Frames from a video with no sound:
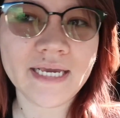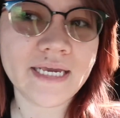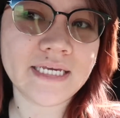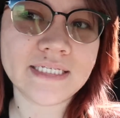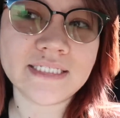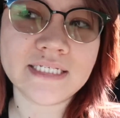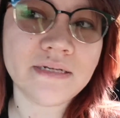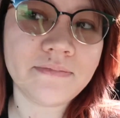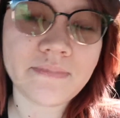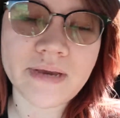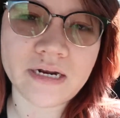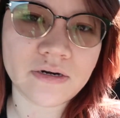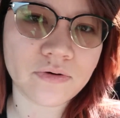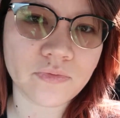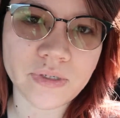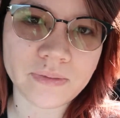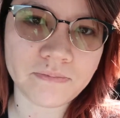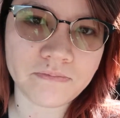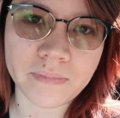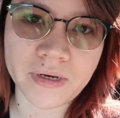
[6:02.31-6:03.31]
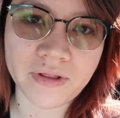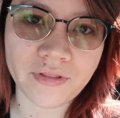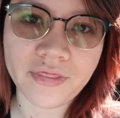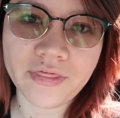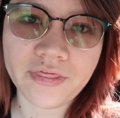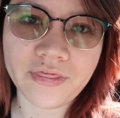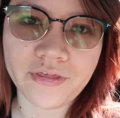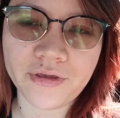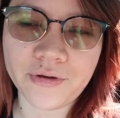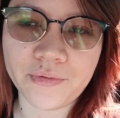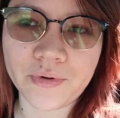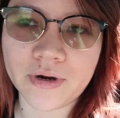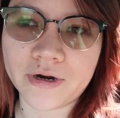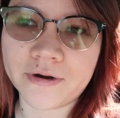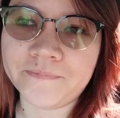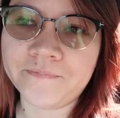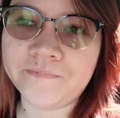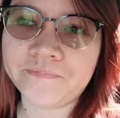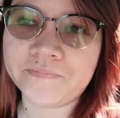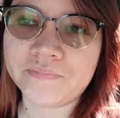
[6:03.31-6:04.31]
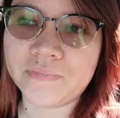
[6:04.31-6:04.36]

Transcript: It didn't matter what month you were.